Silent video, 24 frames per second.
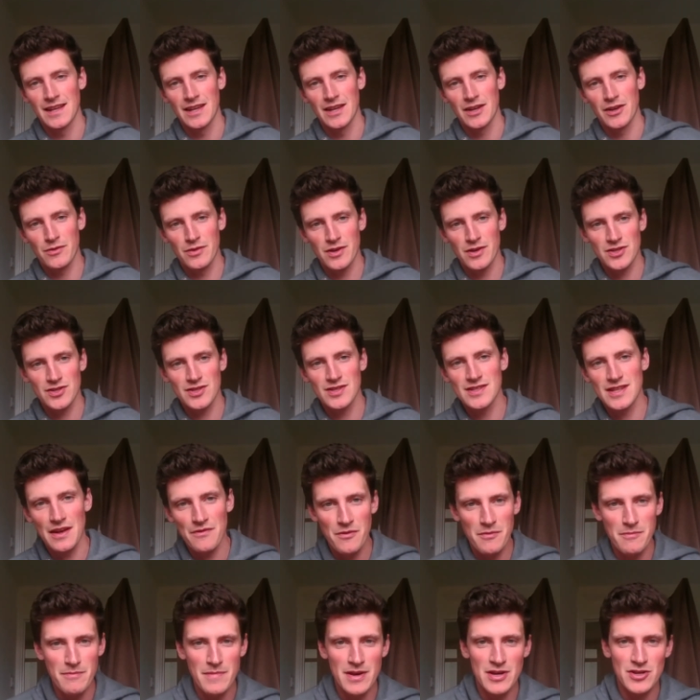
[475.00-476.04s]
Christians have a
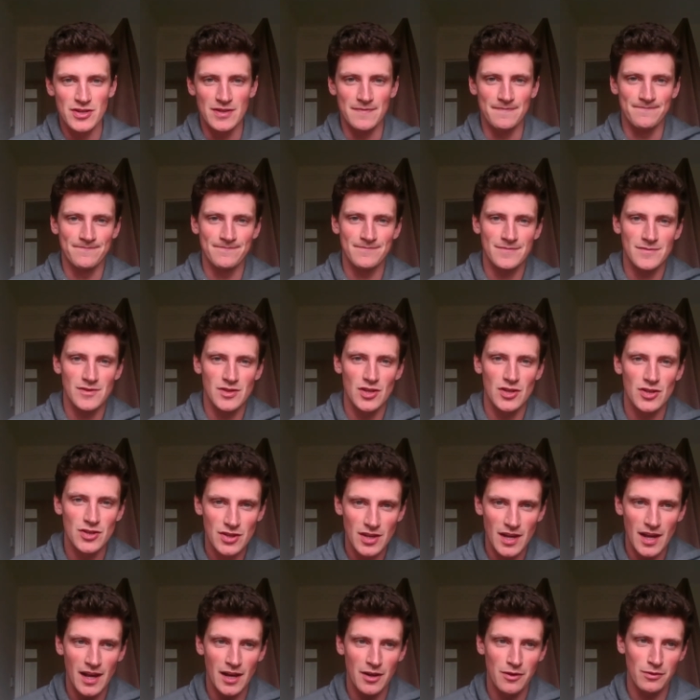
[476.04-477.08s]
mission to
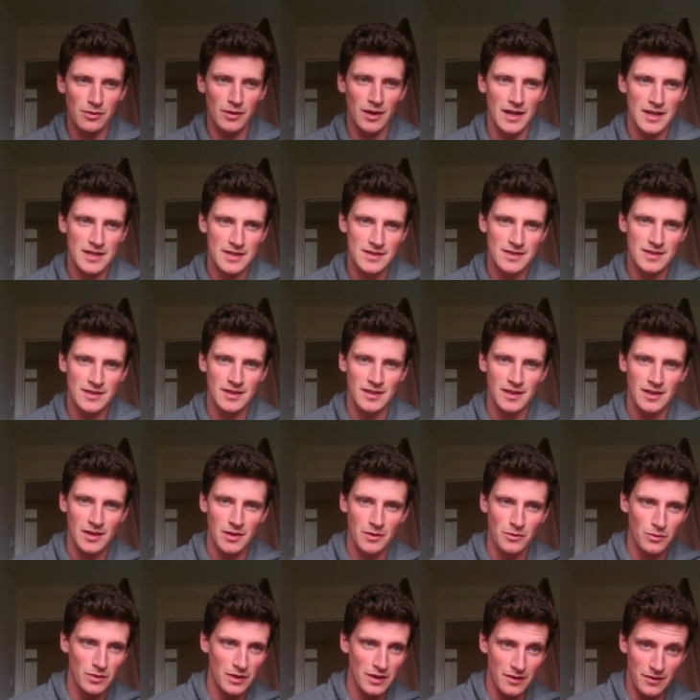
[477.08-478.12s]
share Christ
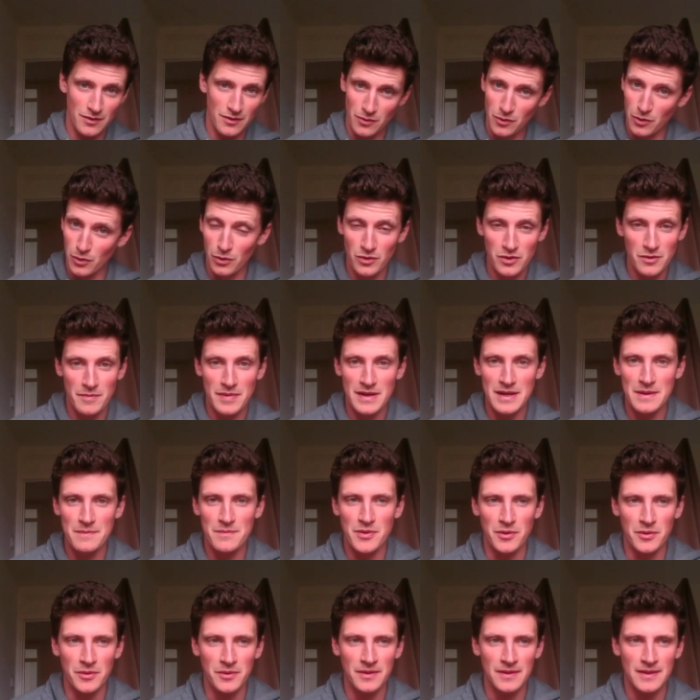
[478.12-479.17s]
with all the
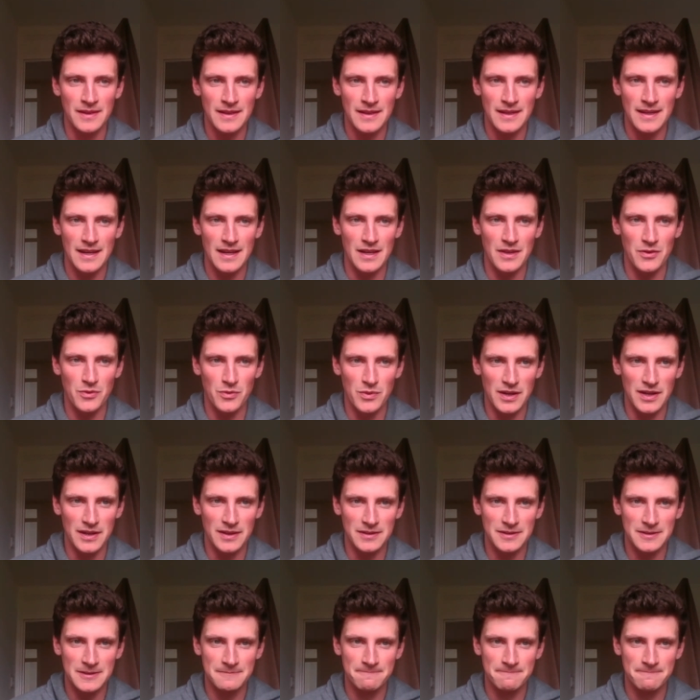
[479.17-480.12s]
people in the world.